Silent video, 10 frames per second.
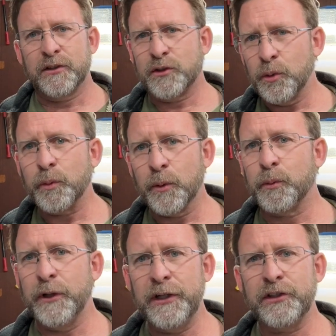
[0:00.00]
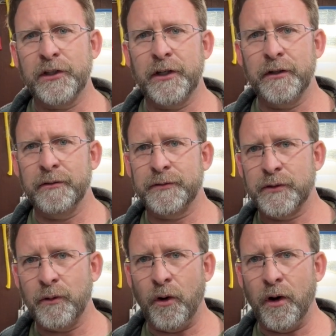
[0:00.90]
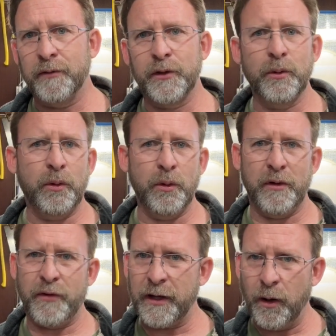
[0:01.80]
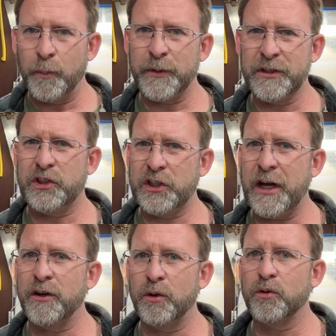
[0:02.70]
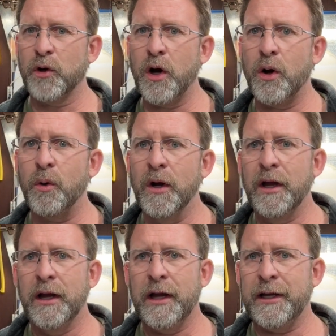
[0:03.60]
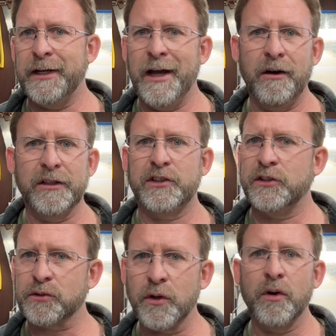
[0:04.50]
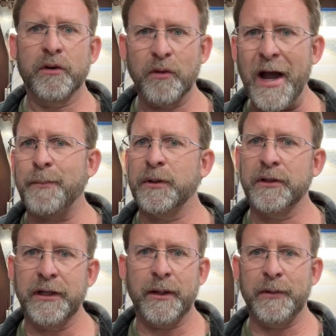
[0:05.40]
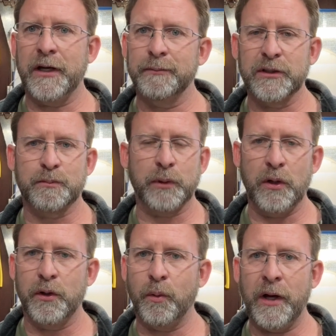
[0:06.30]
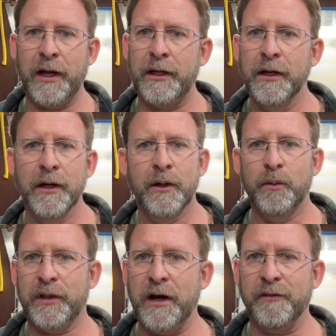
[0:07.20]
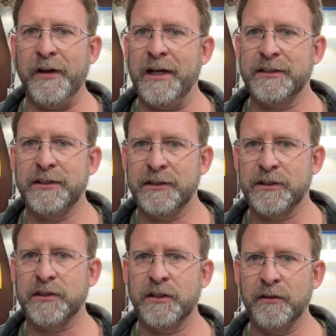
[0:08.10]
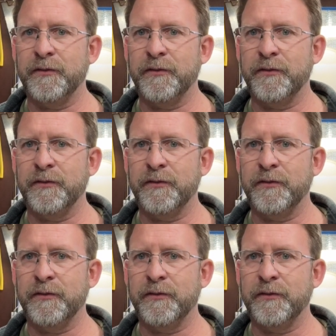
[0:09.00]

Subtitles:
Super appreciative to all of you who have helped this channel grow, and now it's just growing rapidly. I mean, I'm just blown away with how fast the